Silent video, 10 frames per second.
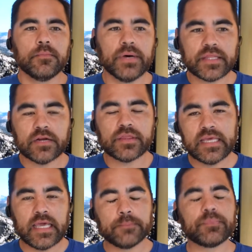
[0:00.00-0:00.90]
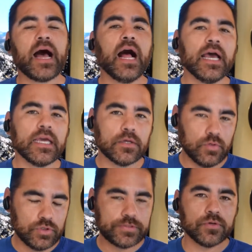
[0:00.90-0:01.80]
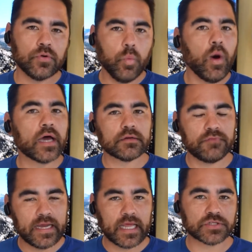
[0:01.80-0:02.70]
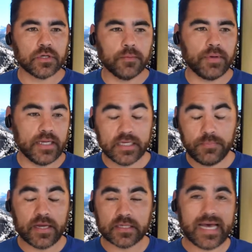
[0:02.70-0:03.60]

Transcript: but they're thinking, I do want financial independence.